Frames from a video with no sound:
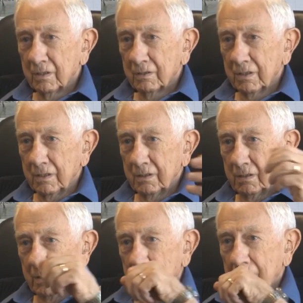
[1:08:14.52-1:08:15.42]
right,
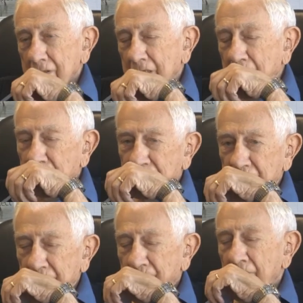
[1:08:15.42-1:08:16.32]
a couple of
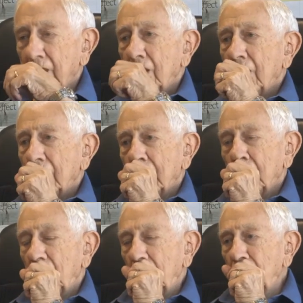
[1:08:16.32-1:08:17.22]
feet, and
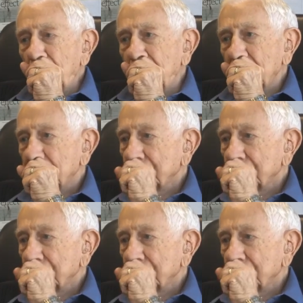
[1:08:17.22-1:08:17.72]
and